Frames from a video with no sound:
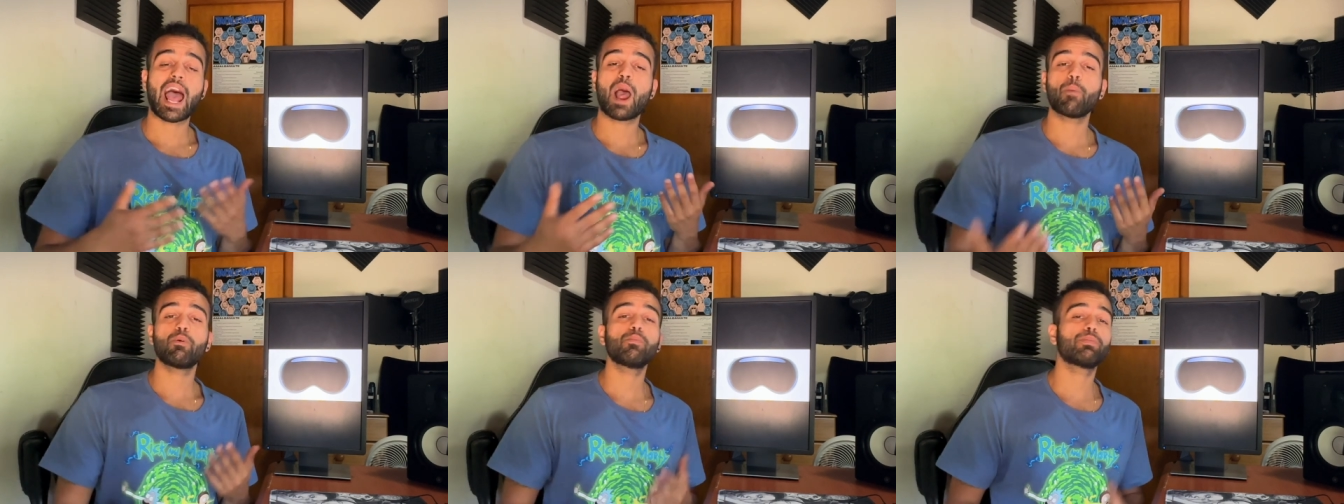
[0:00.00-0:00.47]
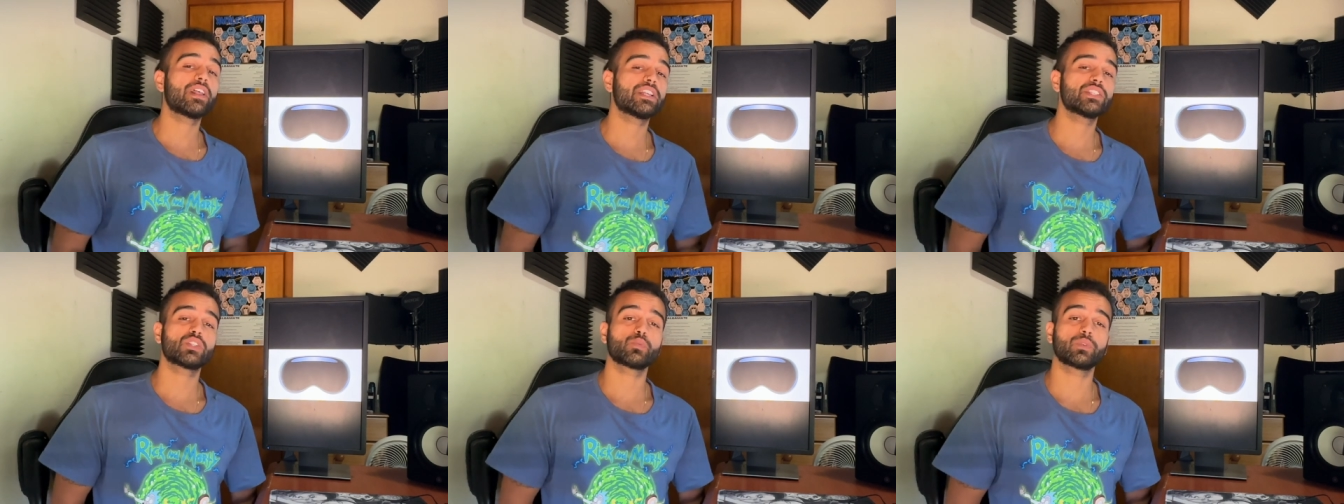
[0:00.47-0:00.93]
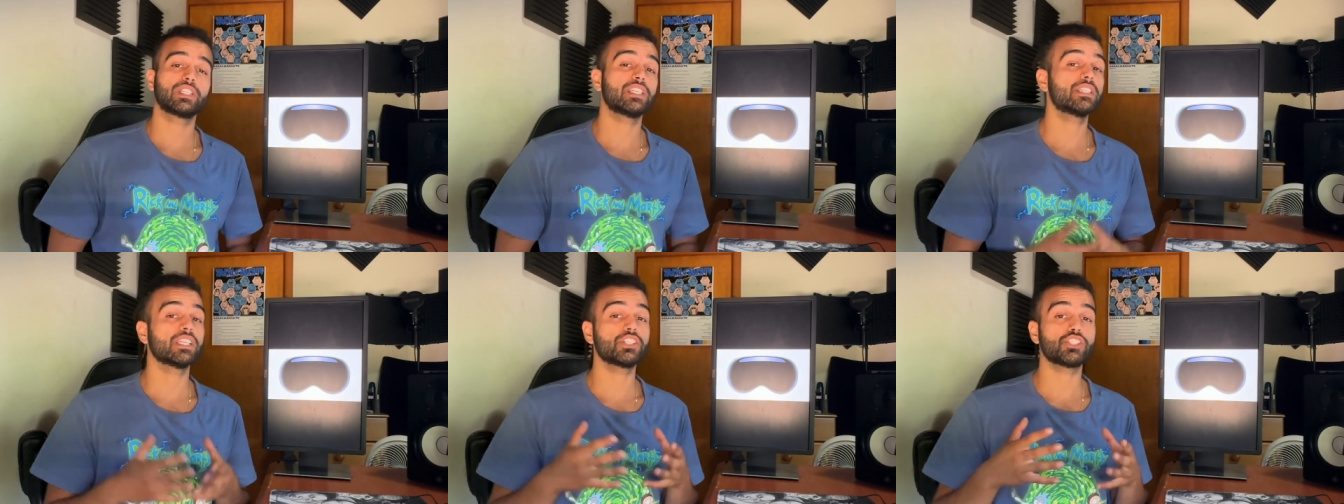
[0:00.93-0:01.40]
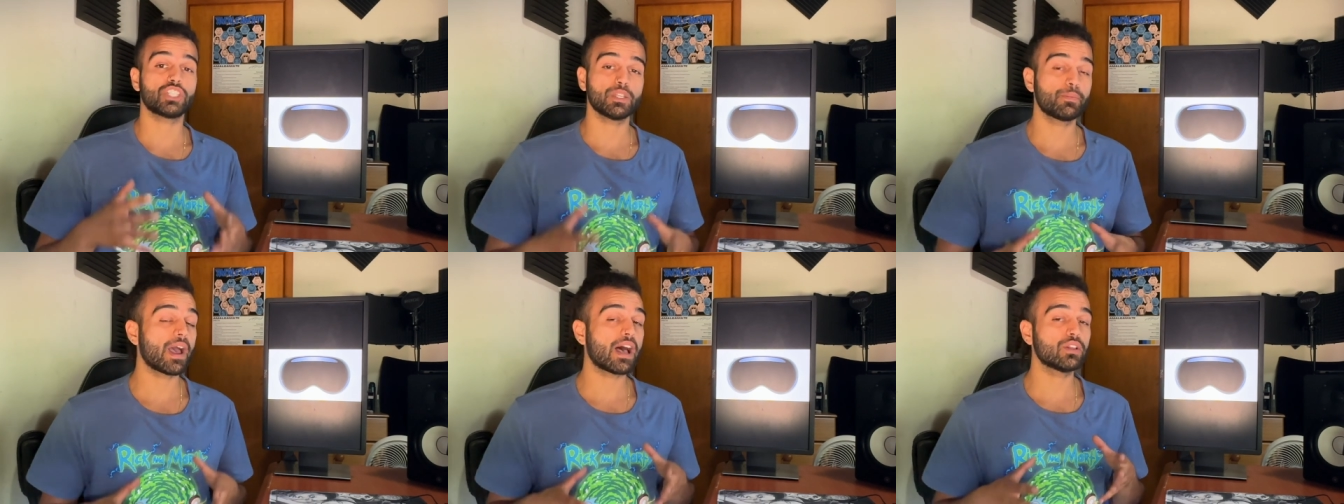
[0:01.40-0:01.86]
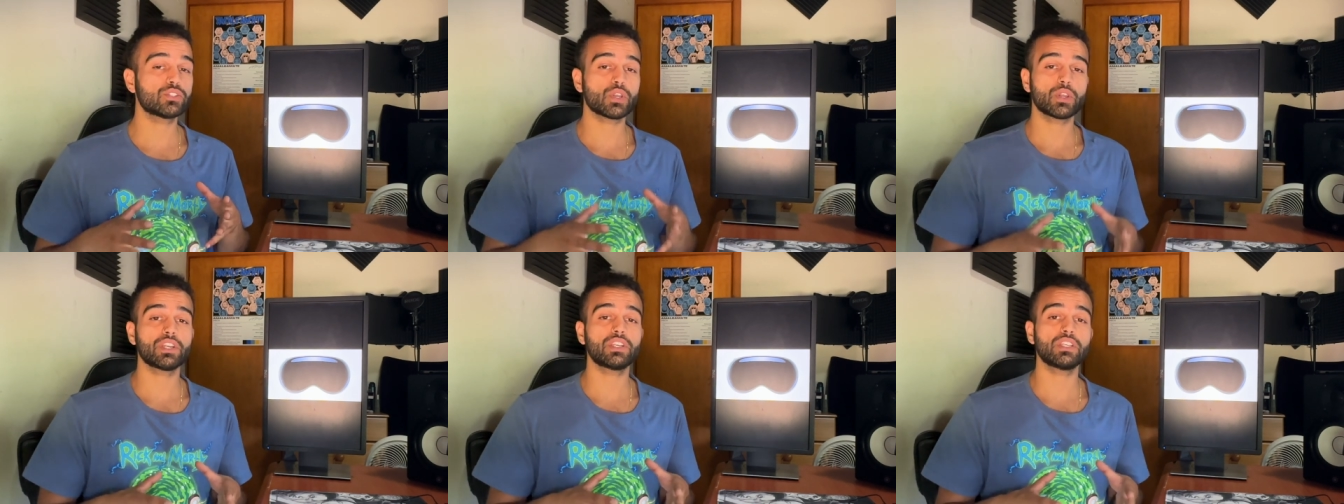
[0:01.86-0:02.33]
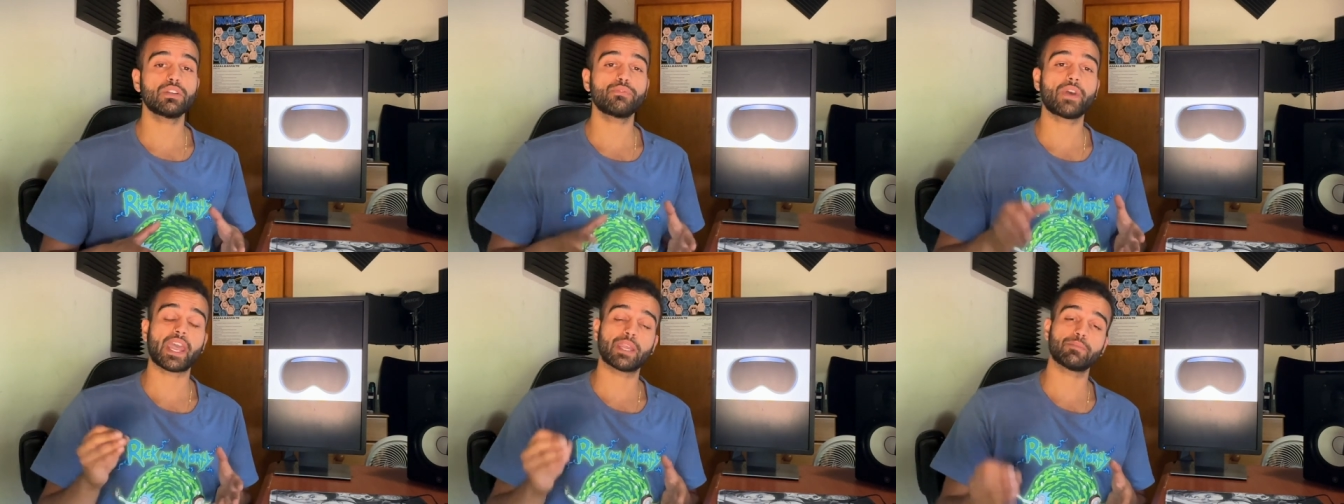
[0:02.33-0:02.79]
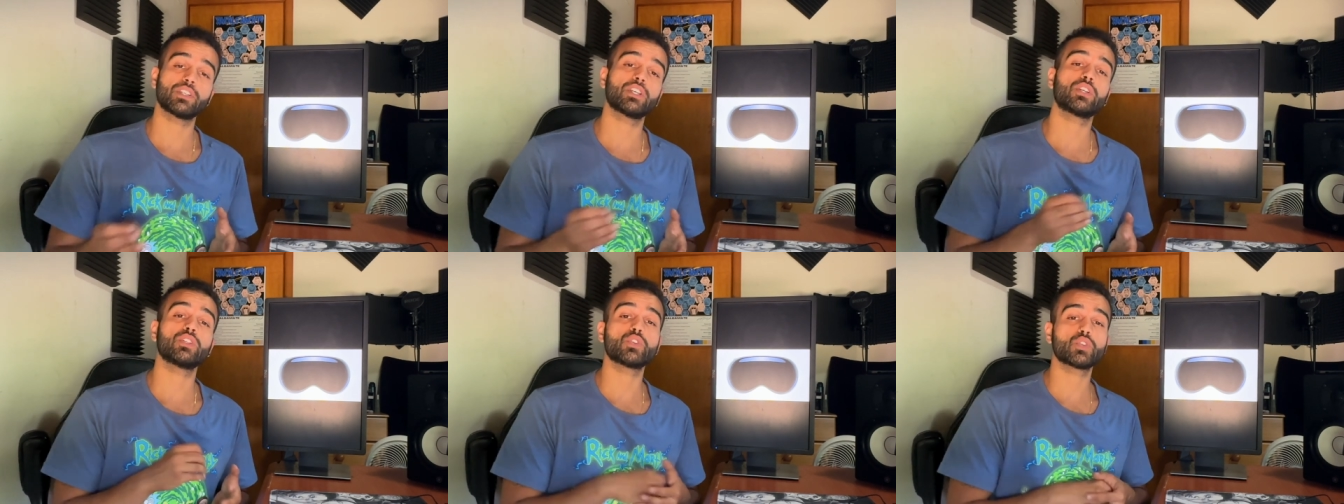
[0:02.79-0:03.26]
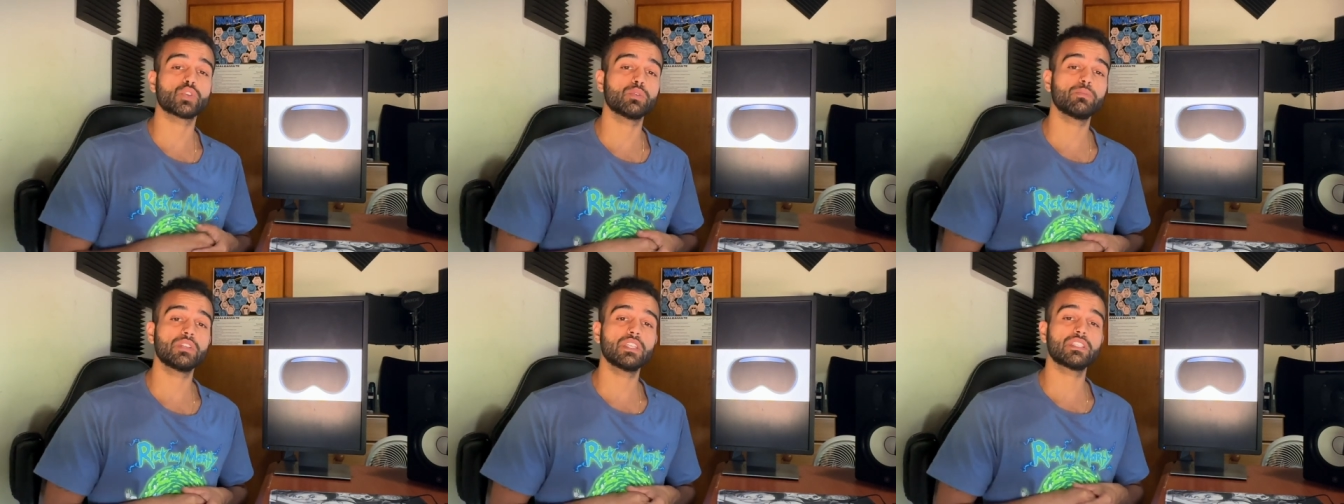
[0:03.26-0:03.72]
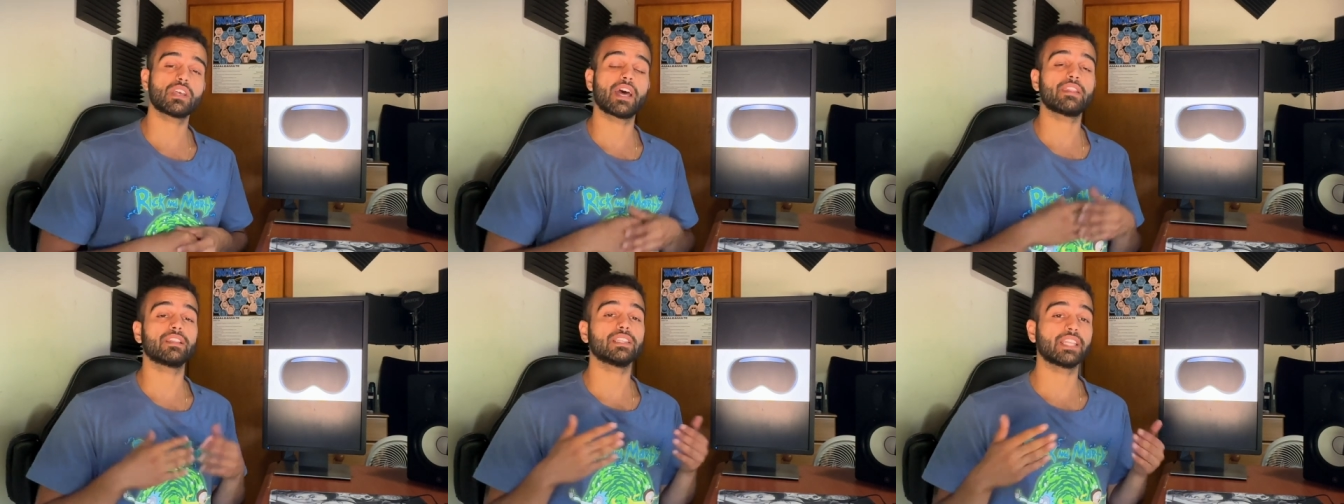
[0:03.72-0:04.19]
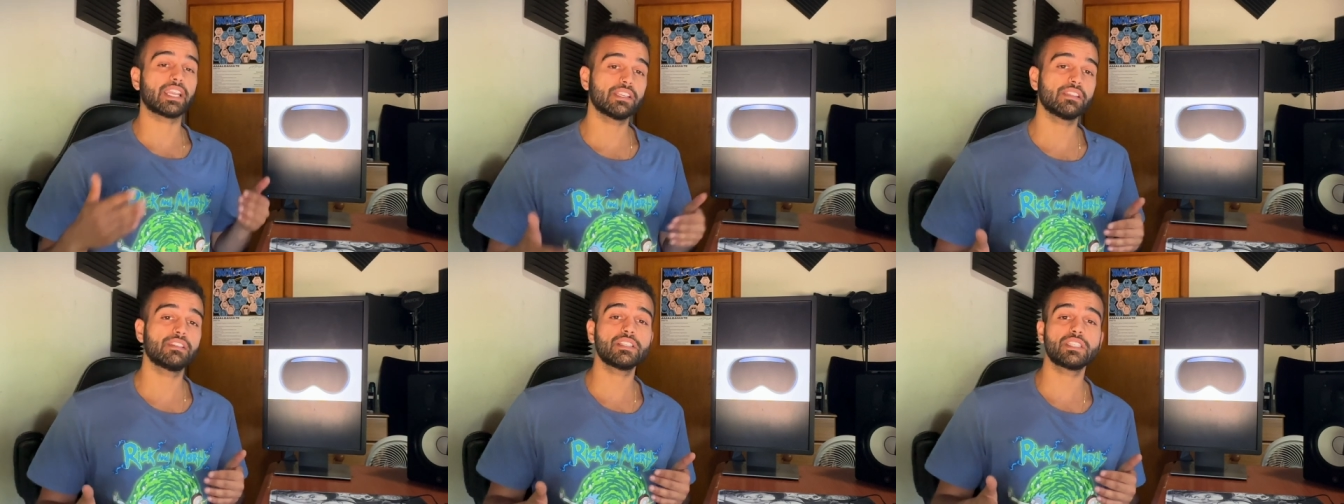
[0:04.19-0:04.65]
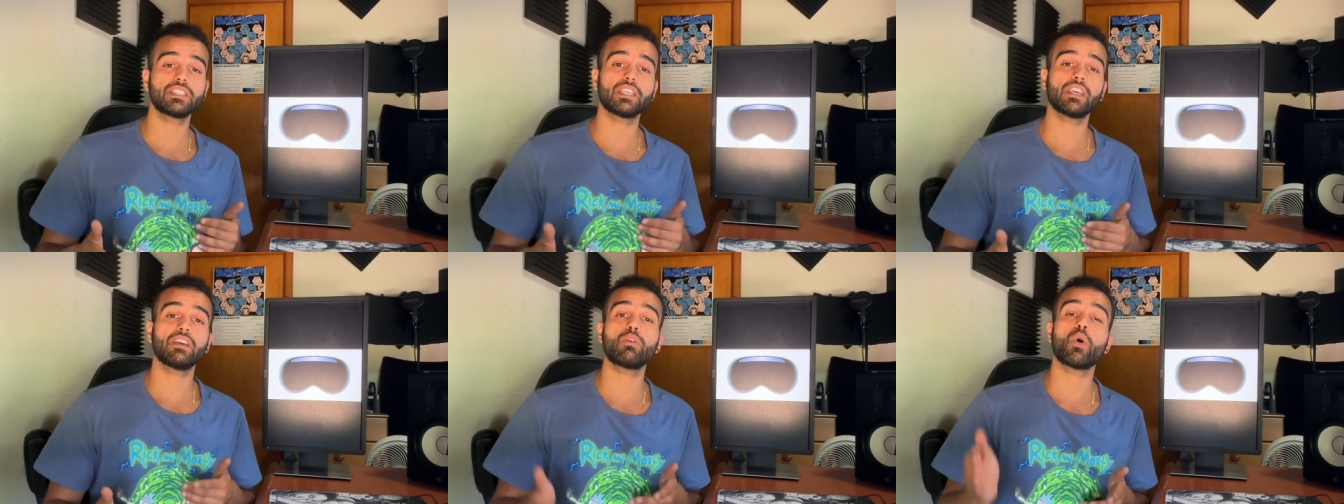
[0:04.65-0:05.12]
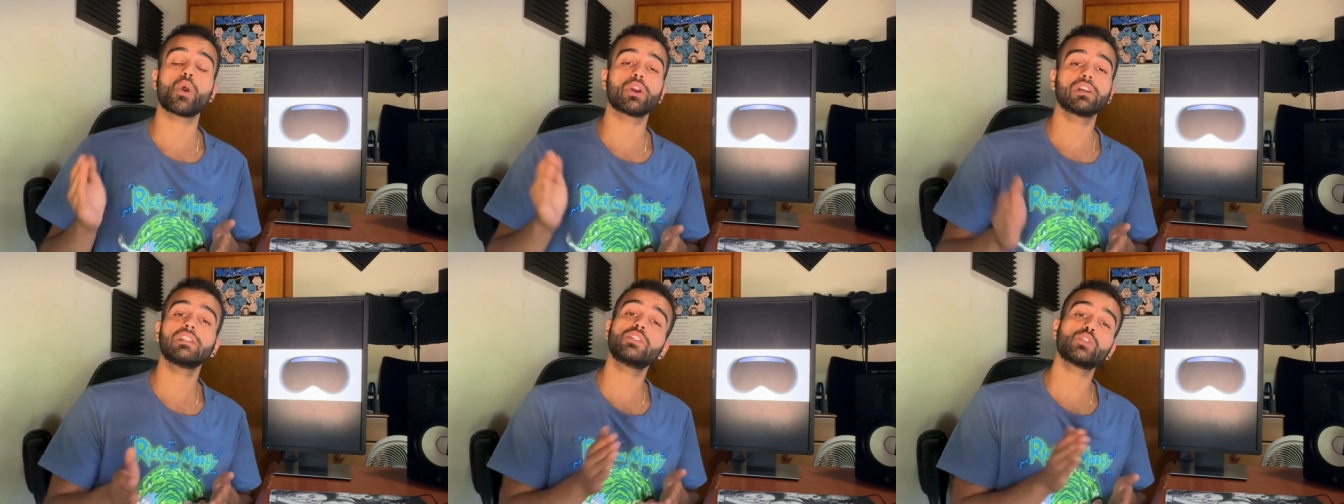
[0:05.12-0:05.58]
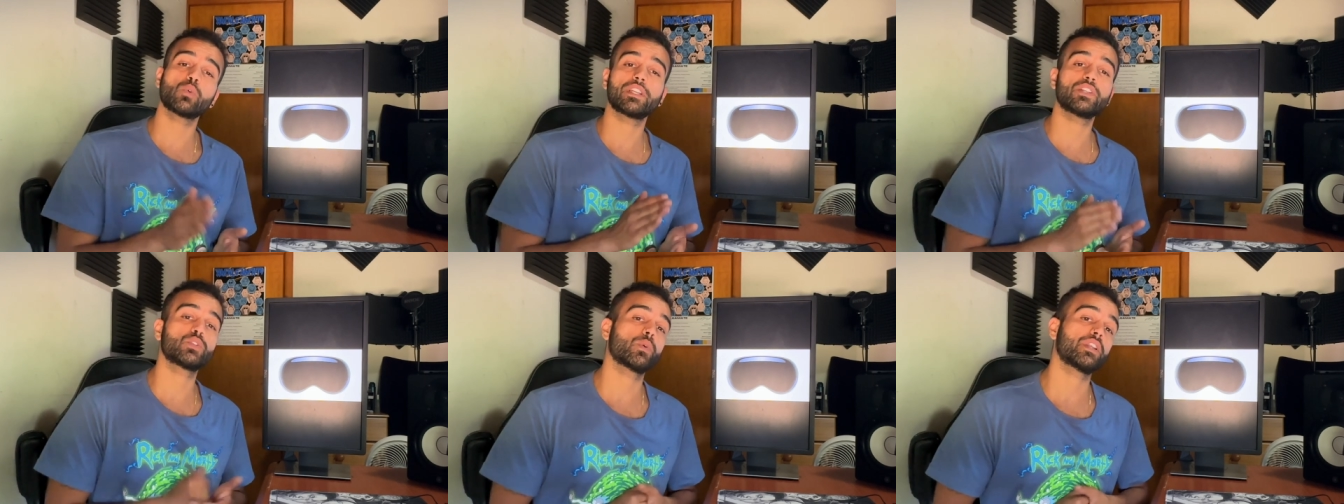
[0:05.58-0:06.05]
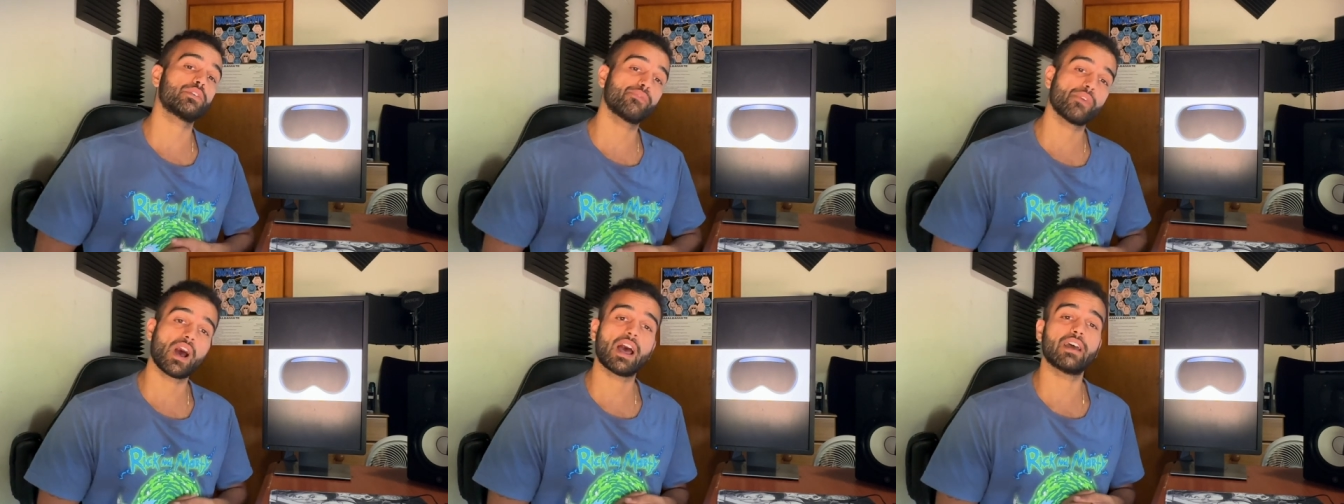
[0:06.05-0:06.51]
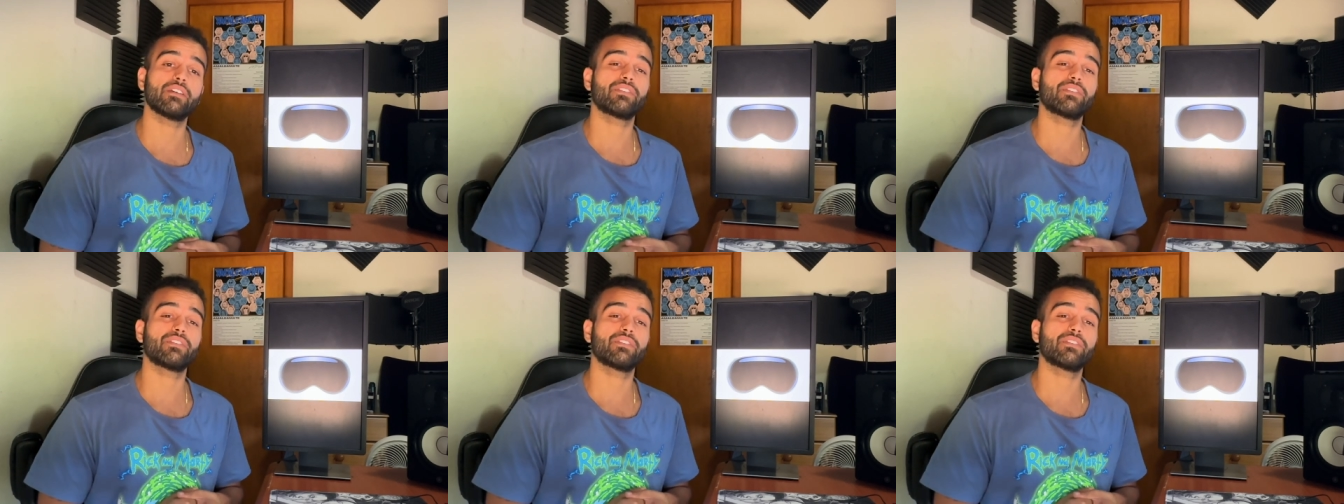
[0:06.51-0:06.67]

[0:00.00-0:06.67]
Apple plans to release a cheaper alternative aimed at consumers either later this year or early 2025,